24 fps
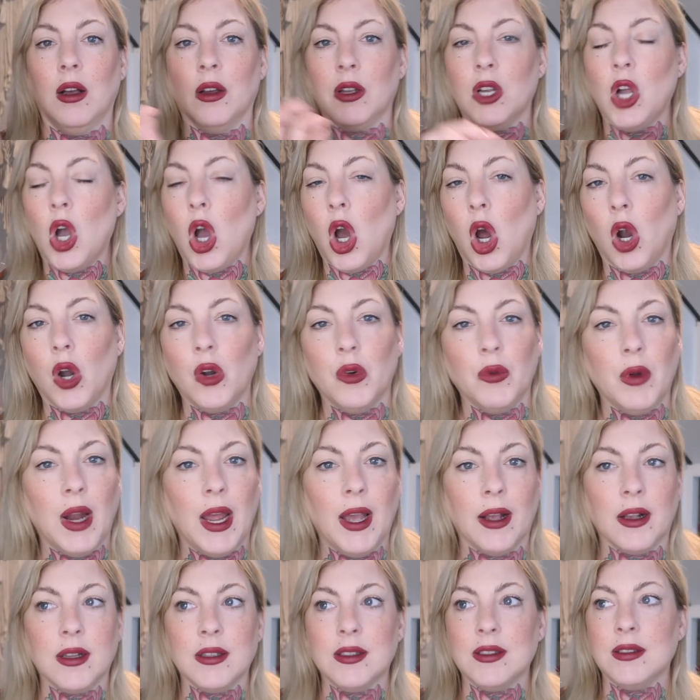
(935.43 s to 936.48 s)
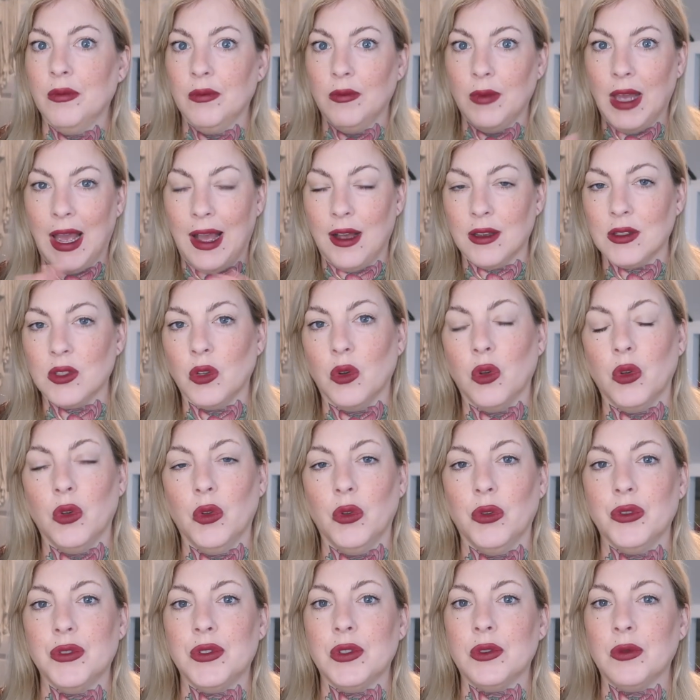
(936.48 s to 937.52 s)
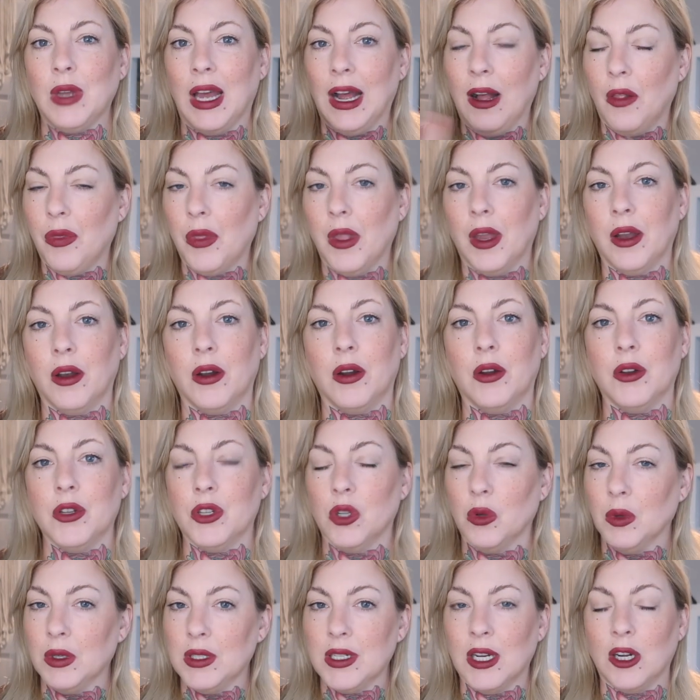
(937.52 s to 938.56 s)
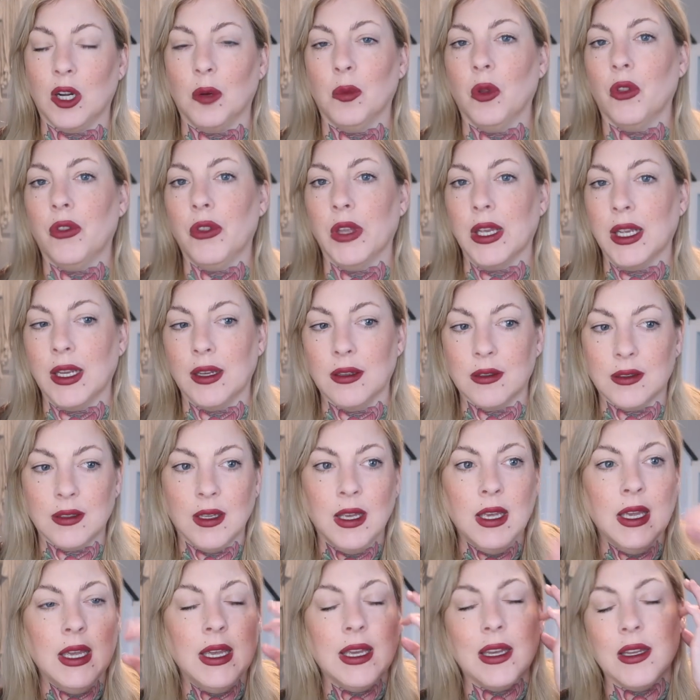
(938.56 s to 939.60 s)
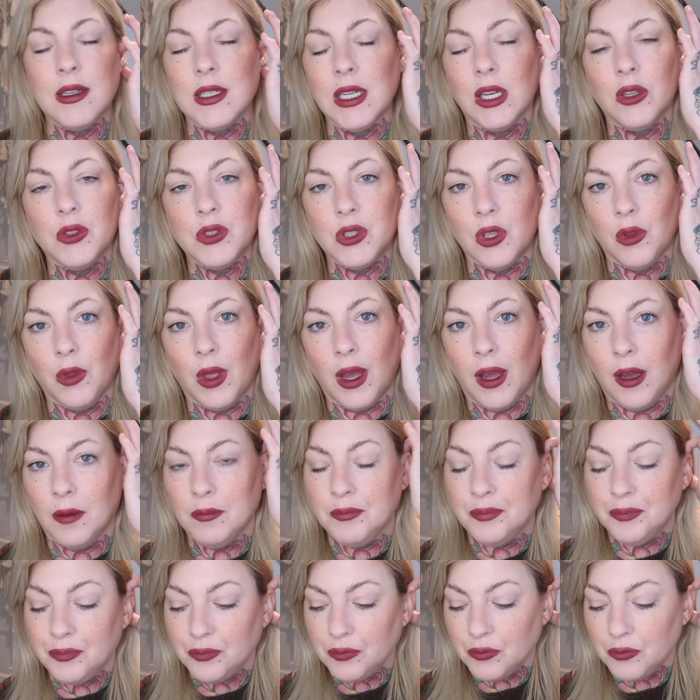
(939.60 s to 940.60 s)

car wrecks, assholes out there doing terrible things. It tells you that.